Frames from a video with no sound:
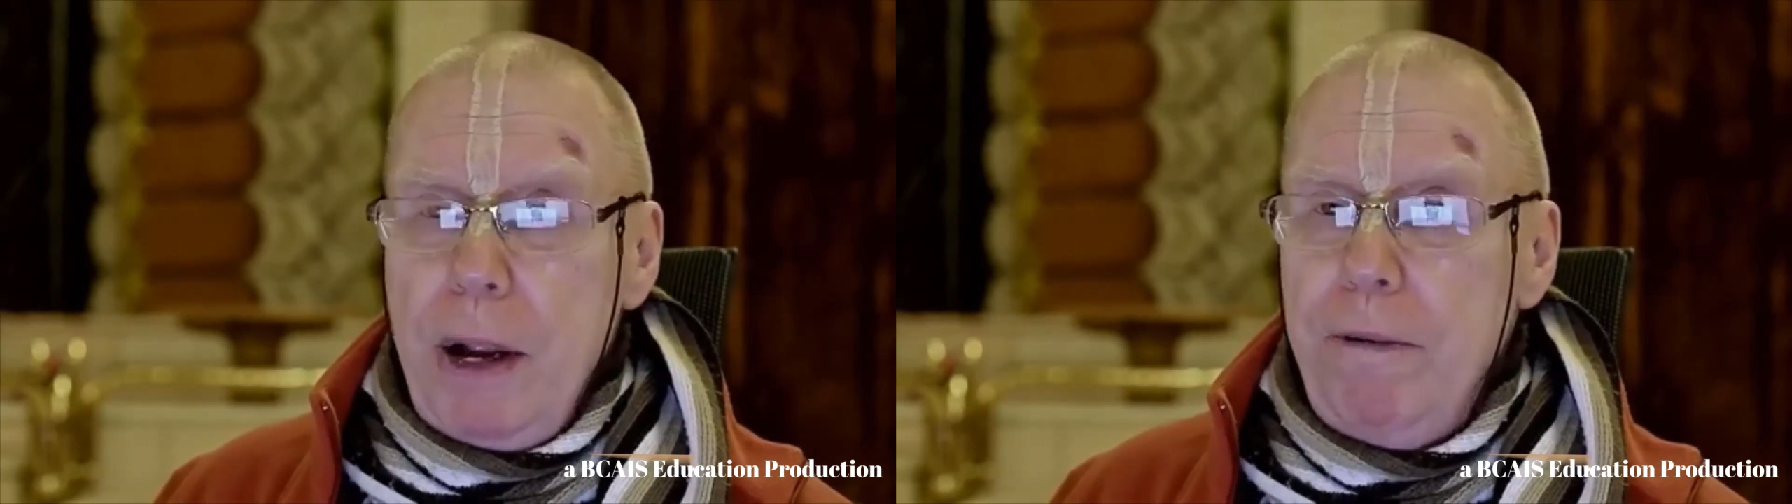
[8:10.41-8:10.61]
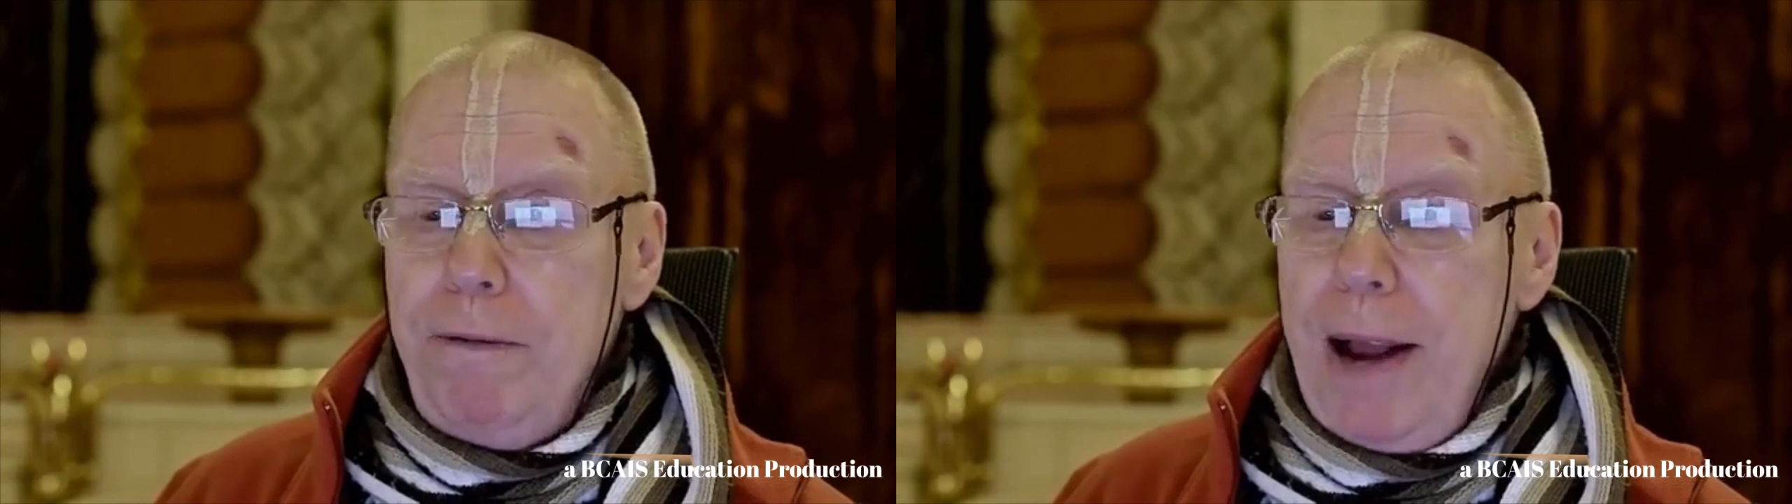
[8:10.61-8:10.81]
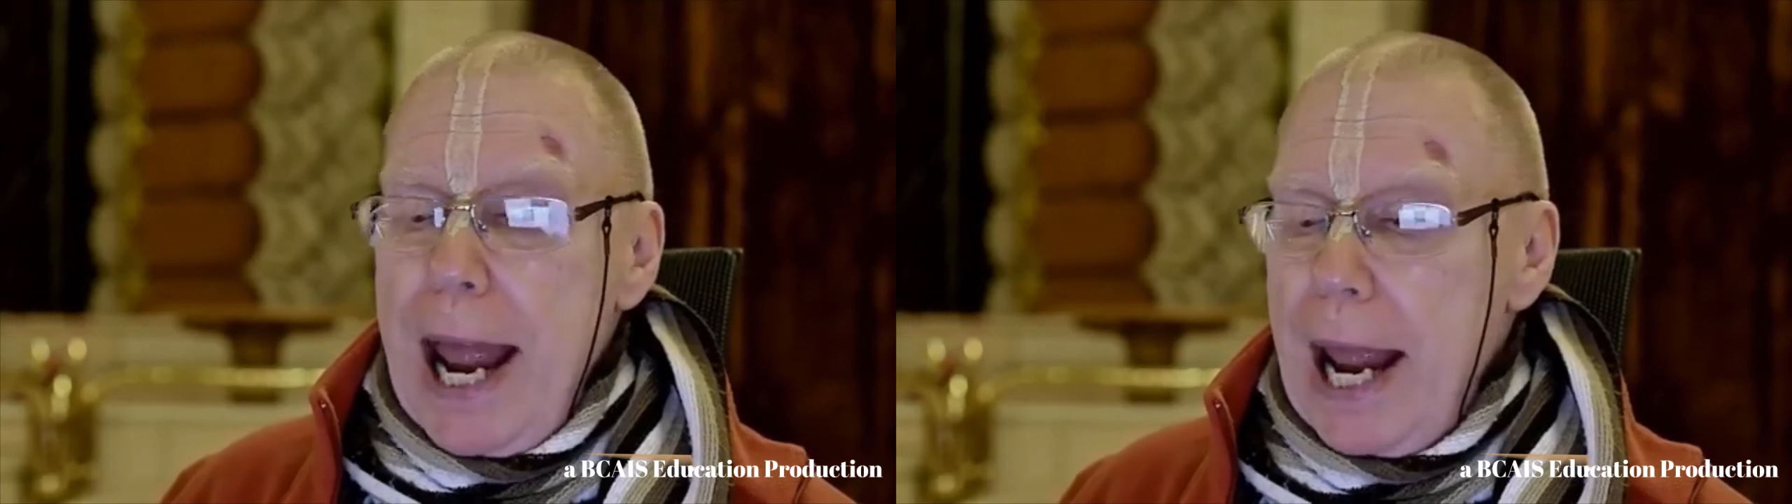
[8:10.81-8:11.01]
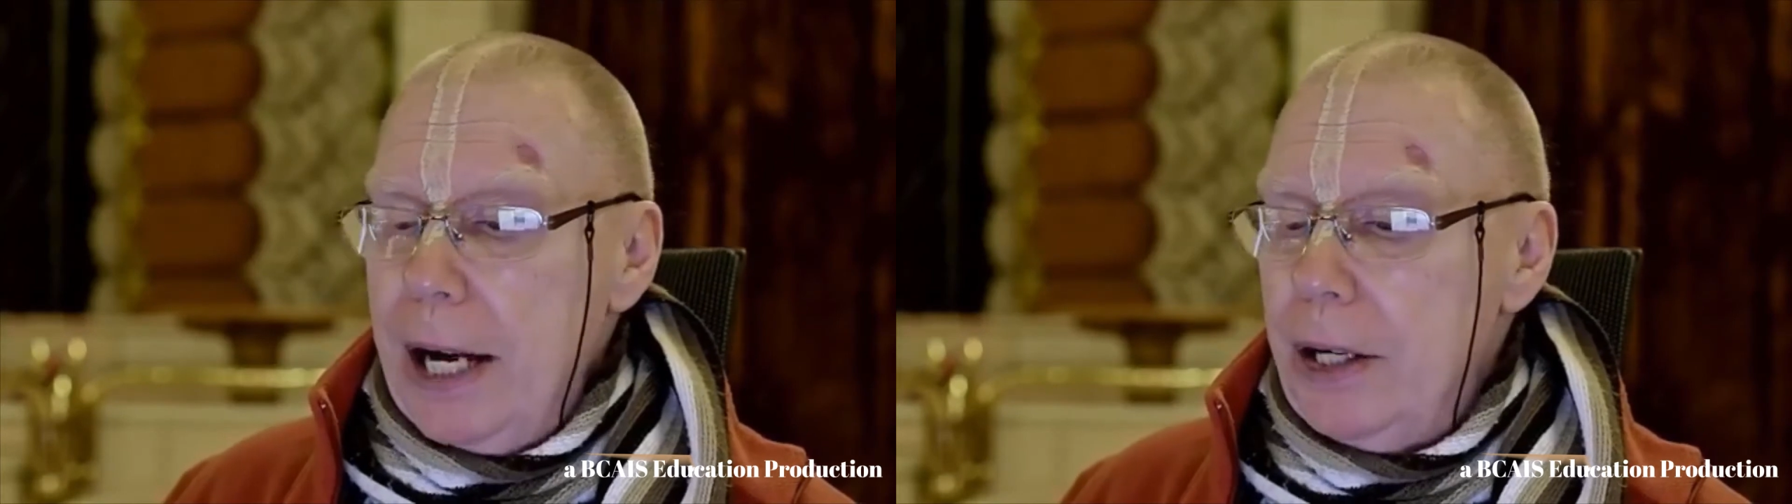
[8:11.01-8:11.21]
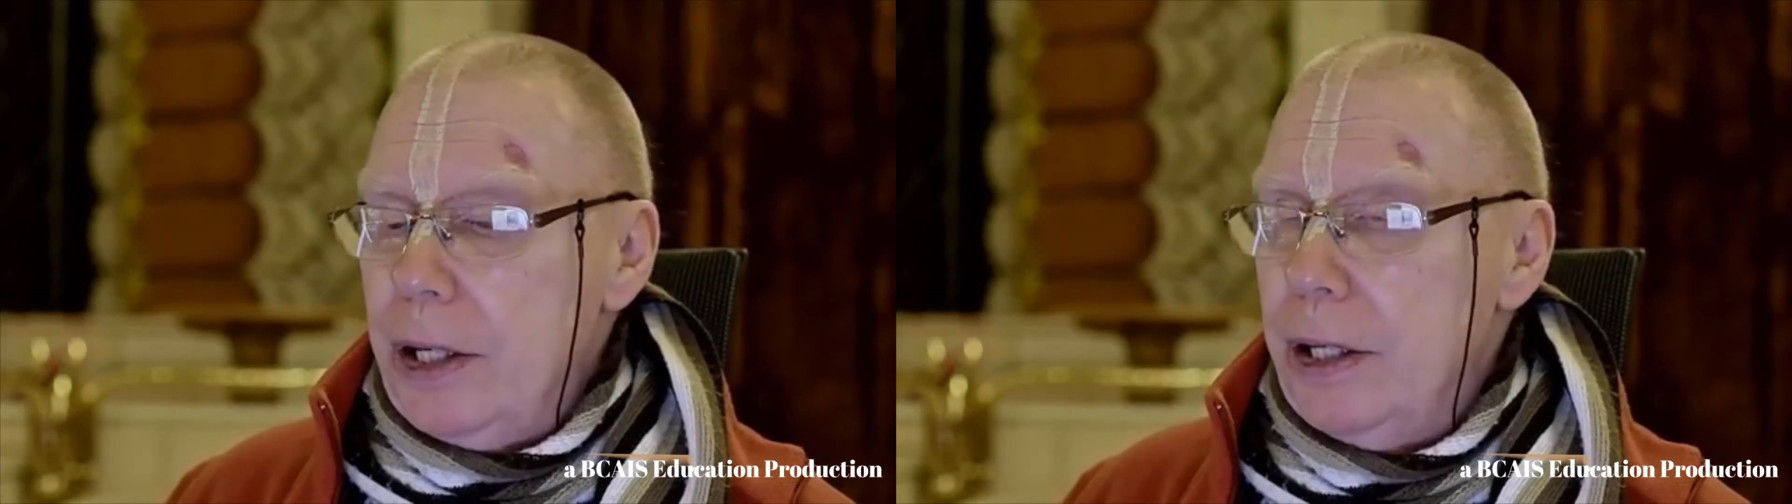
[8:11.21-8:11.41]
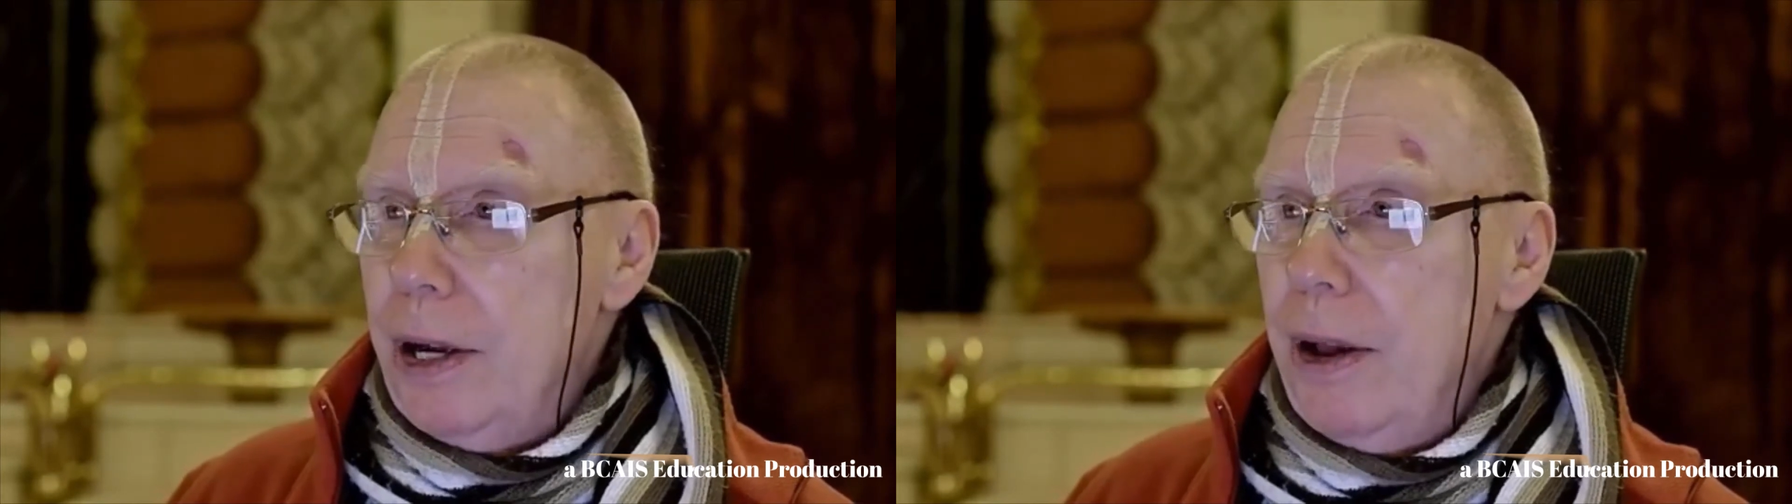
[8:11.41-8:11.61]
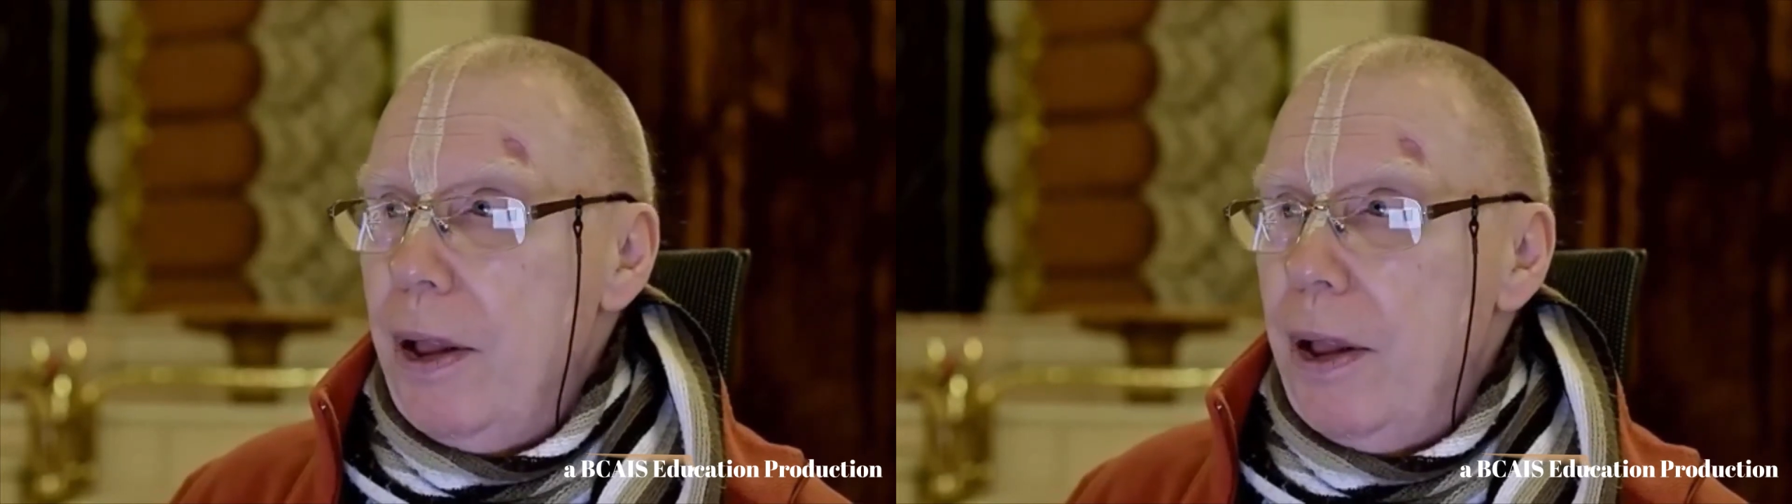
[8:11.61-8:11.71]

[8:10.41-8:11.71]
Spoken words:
in fact.